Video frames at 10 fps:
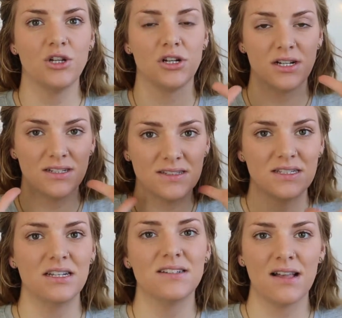You're gonna
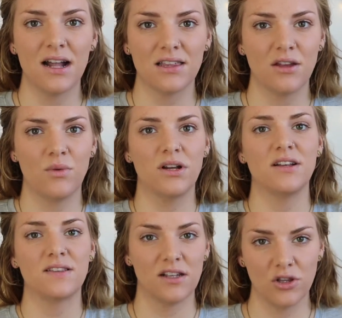see exactly what
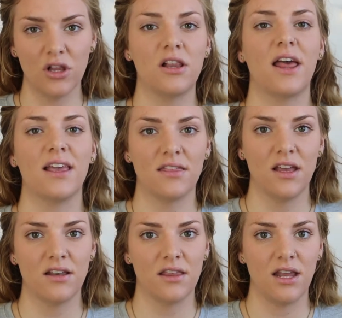it's gonna look like at the
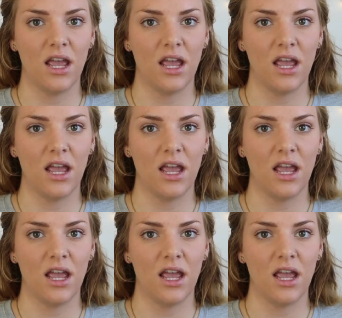end of the